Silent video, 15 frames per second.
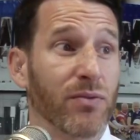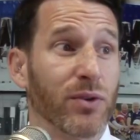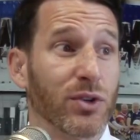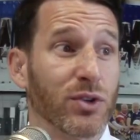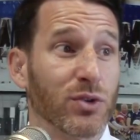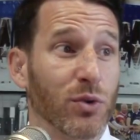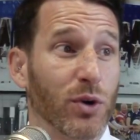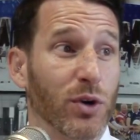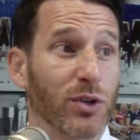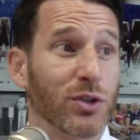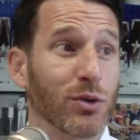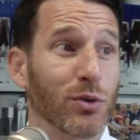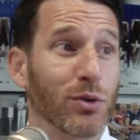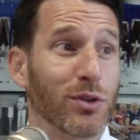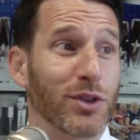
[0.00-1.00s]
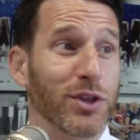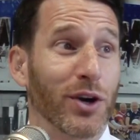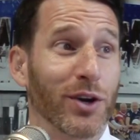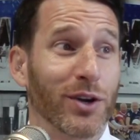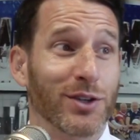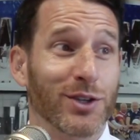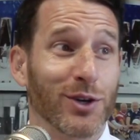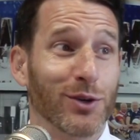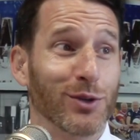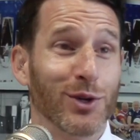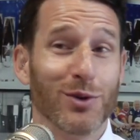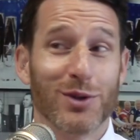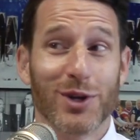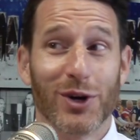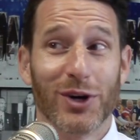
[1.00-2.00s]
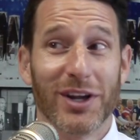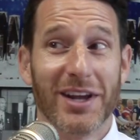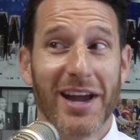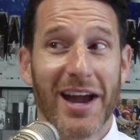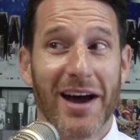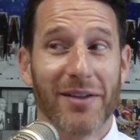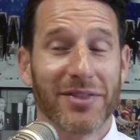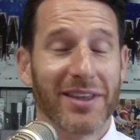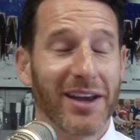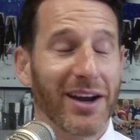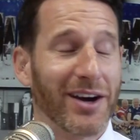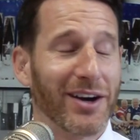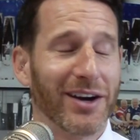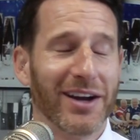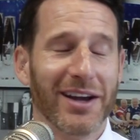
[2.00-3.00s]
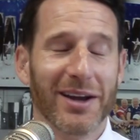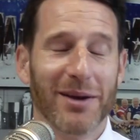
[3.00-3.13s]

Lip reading: for sure. 2:30 out there.